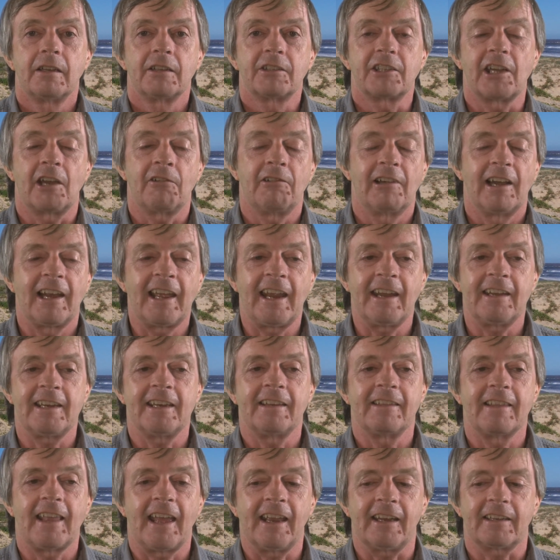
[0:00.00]
So
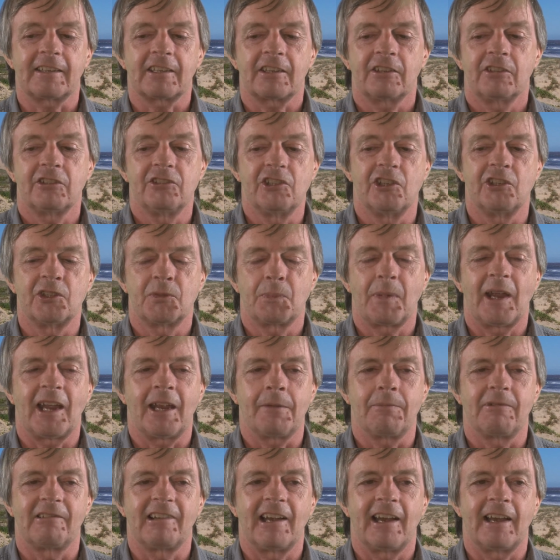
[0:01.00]
relating that
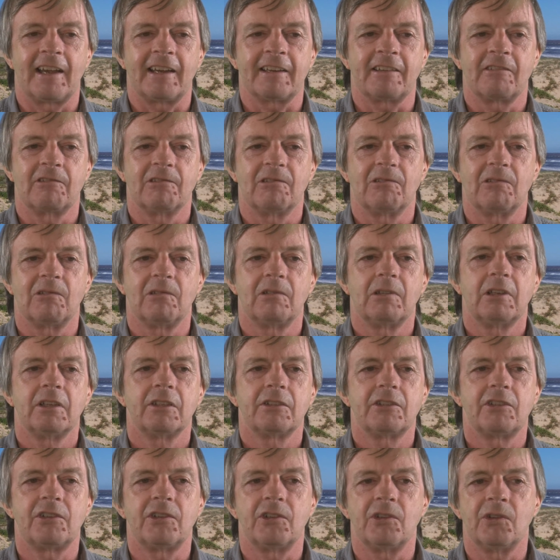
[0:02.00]
newspaper article
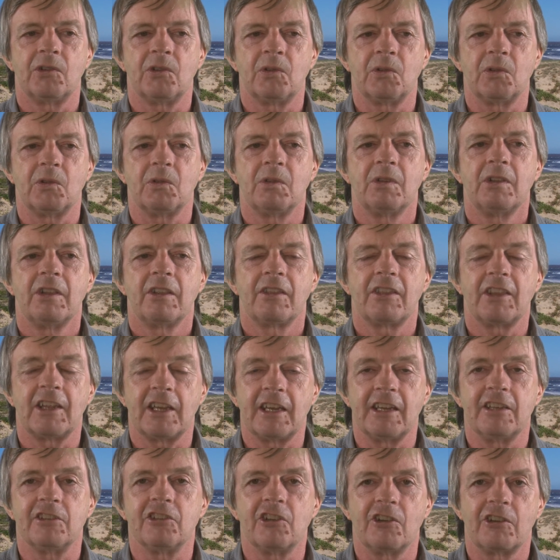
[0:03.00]
to the
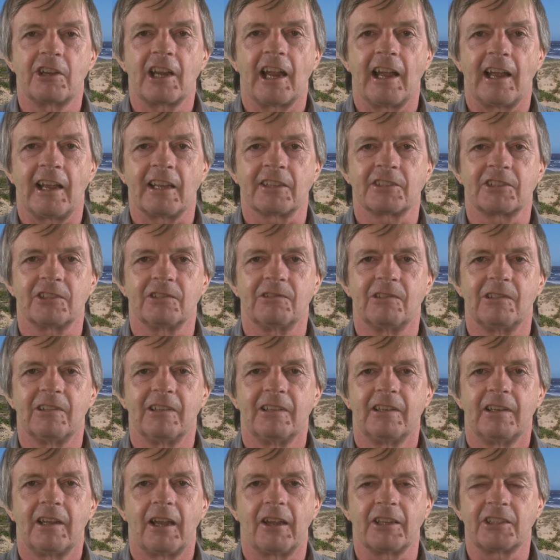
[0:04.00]

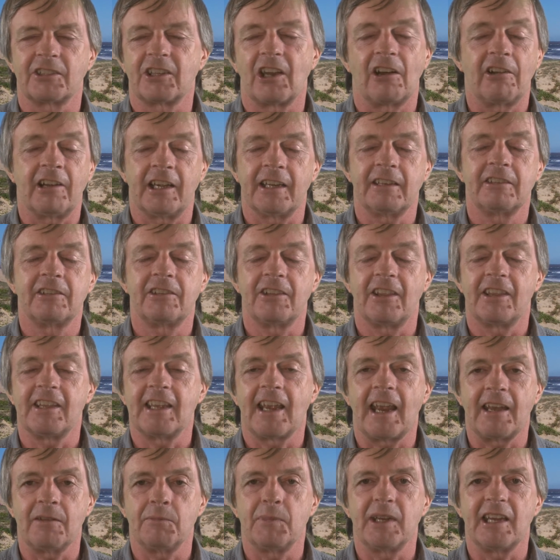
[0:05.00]
to
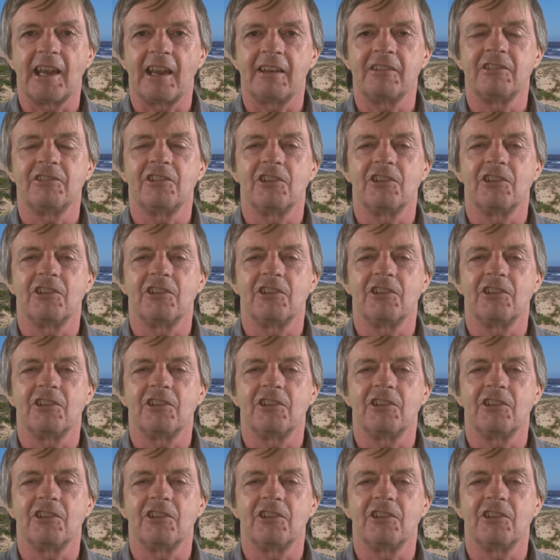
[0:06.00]
the NBN